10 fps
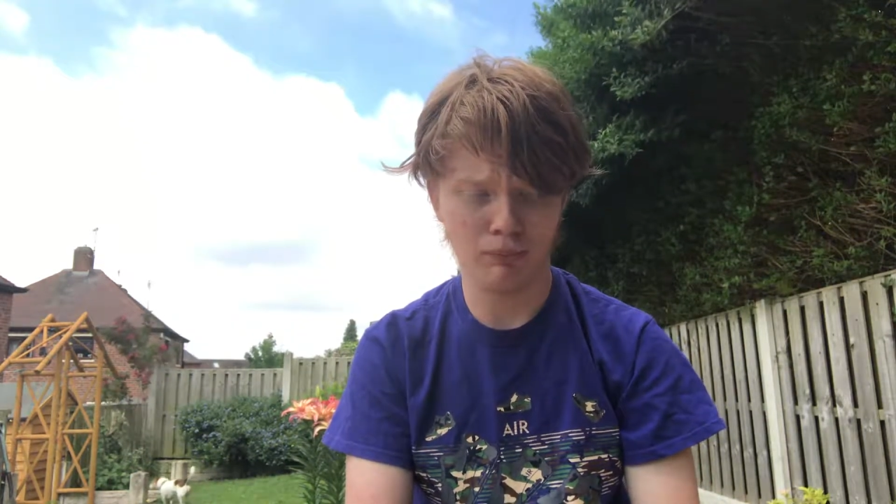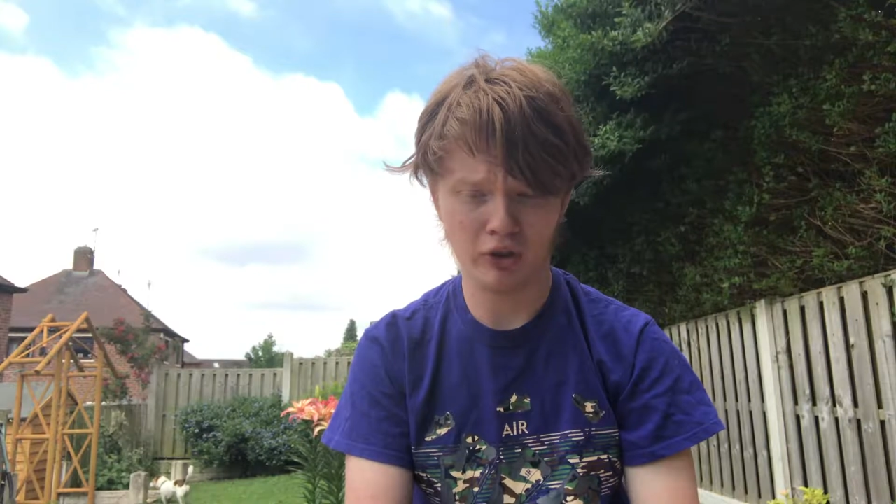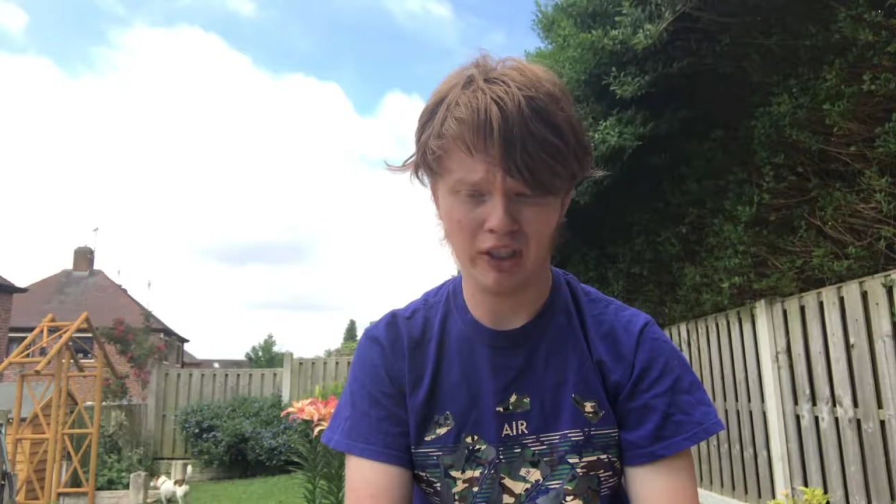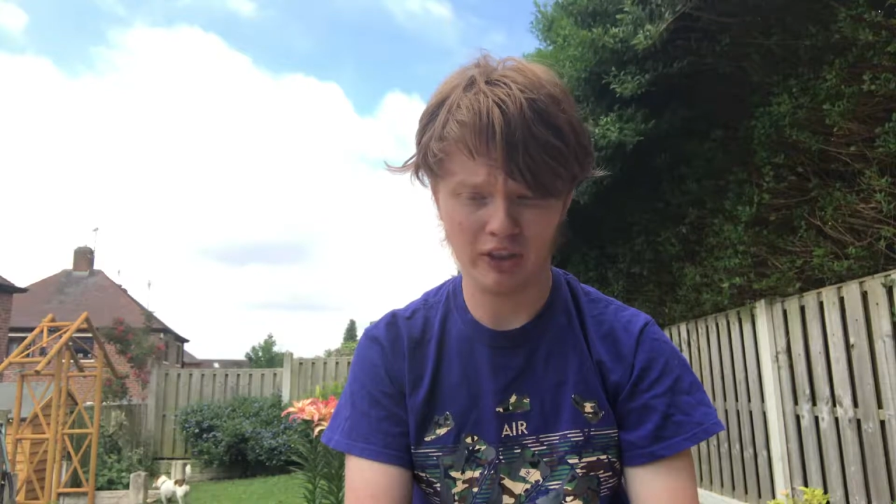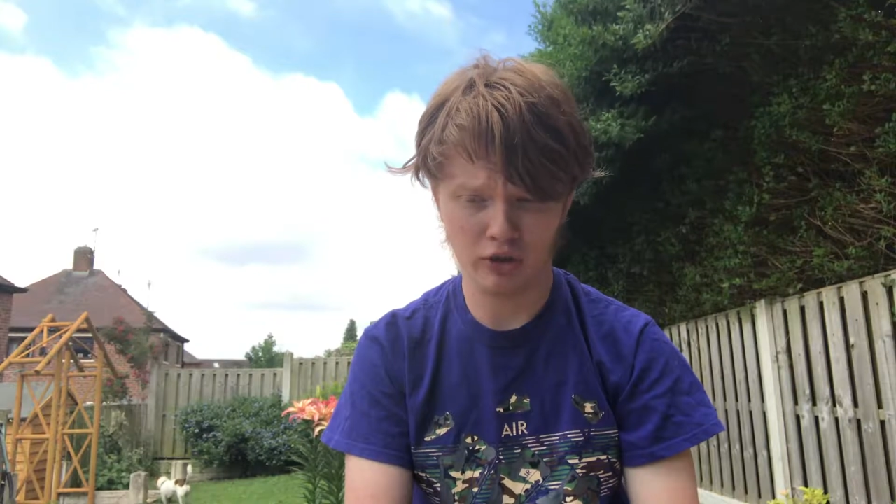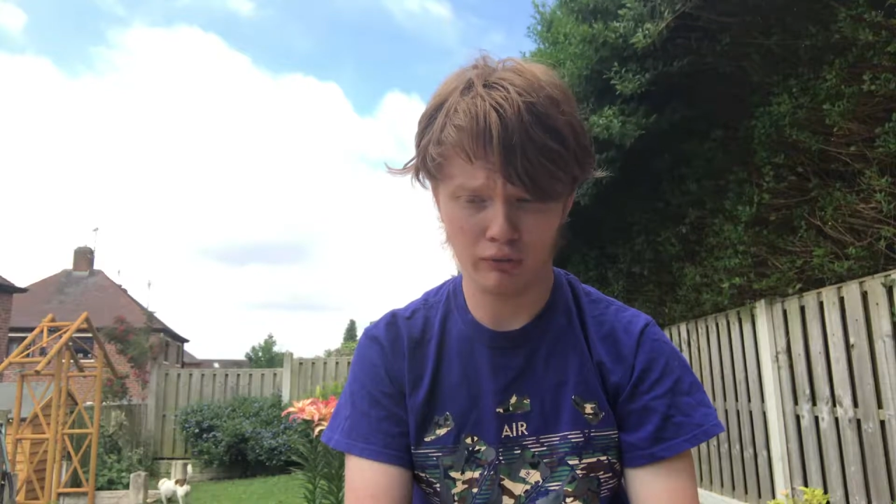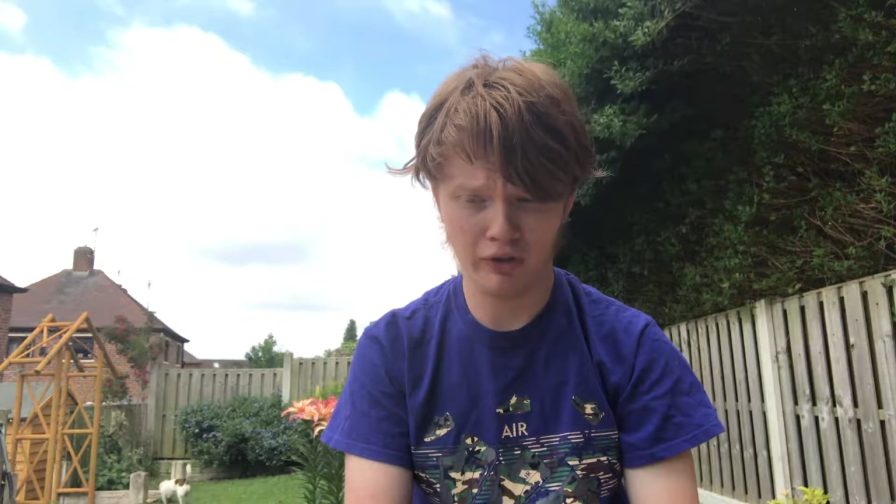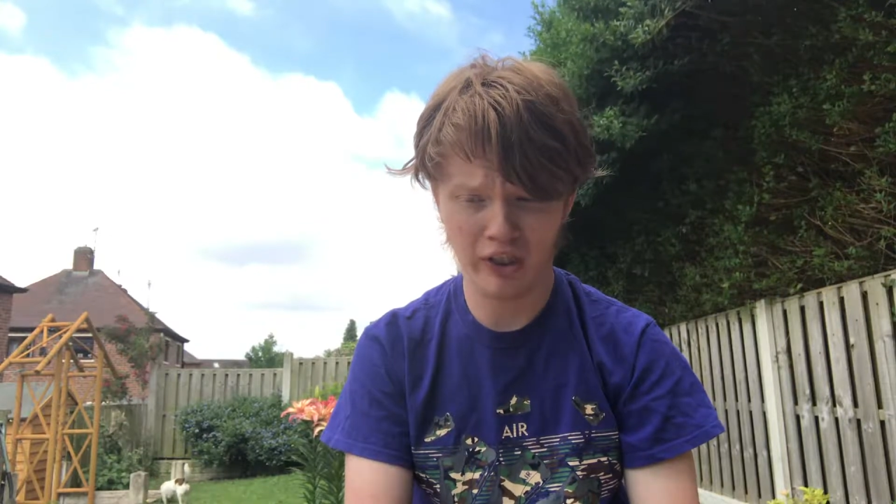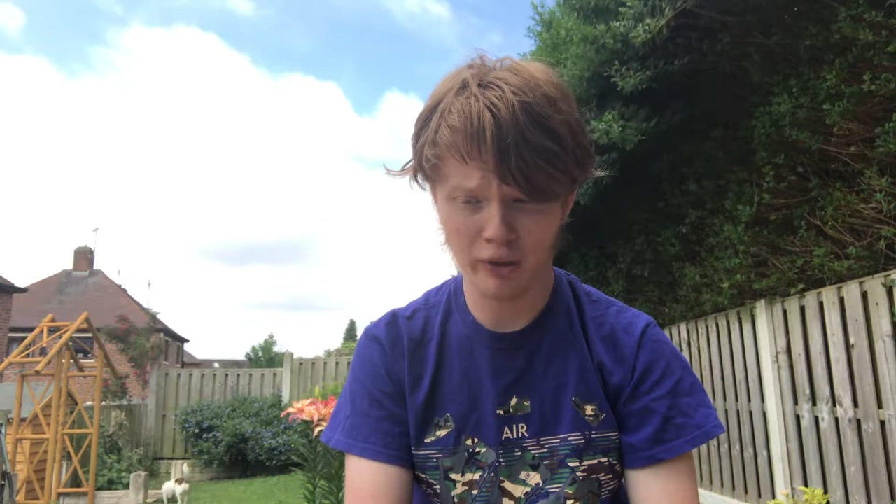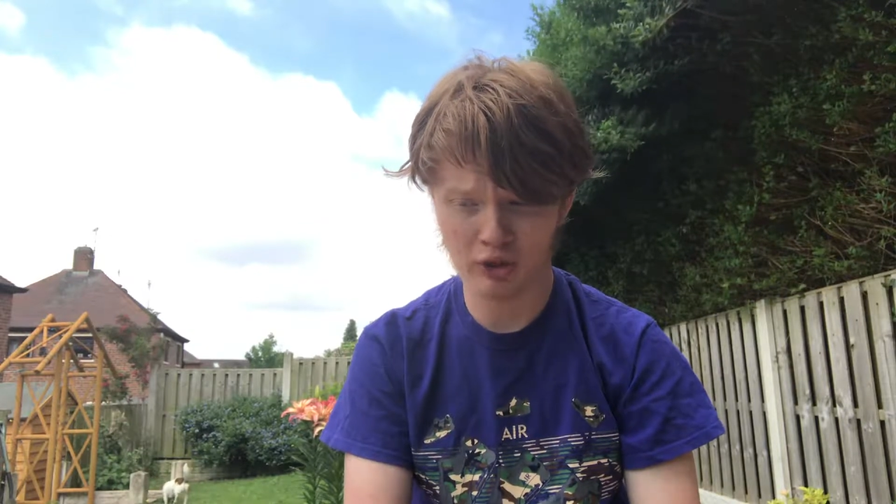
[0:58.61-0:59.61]
Monday's New
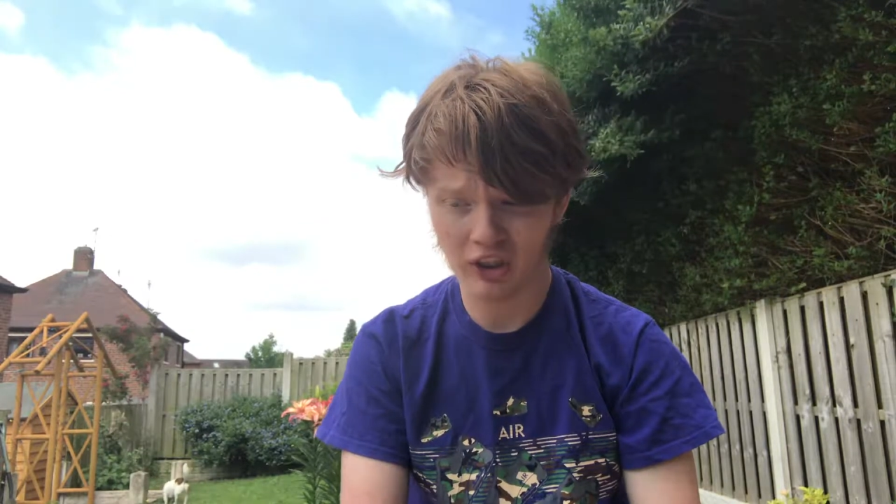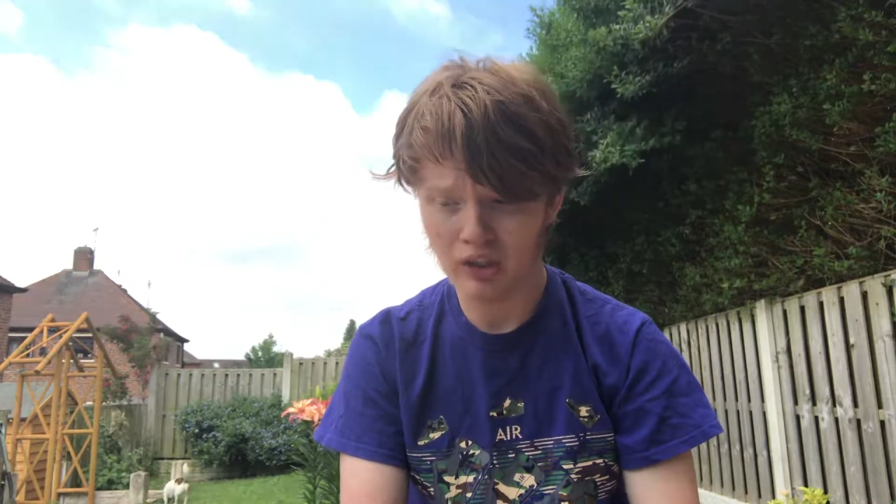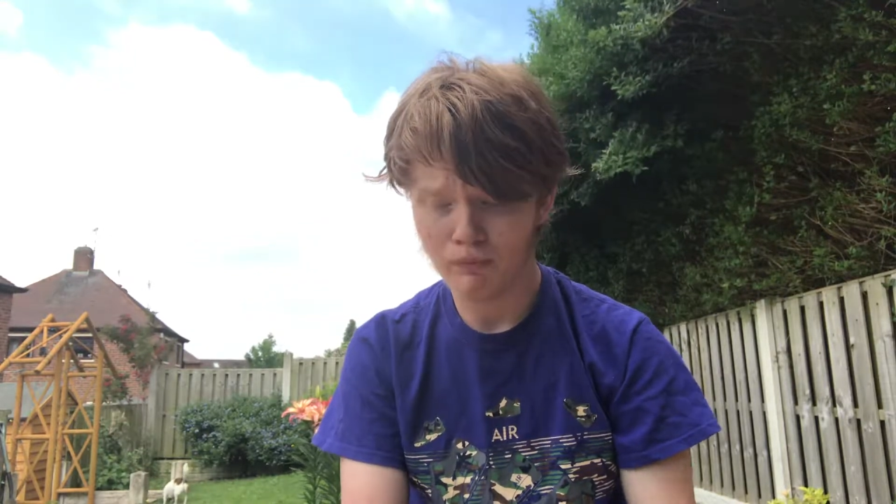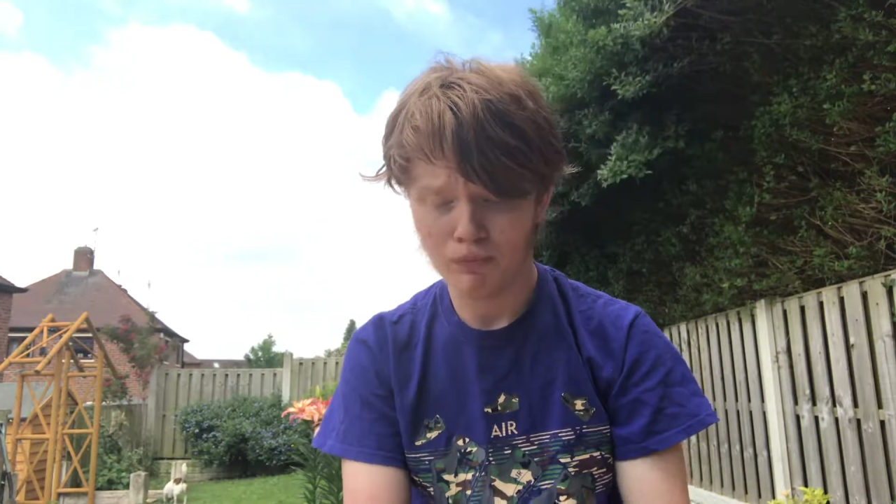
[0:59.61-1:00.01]
Videos?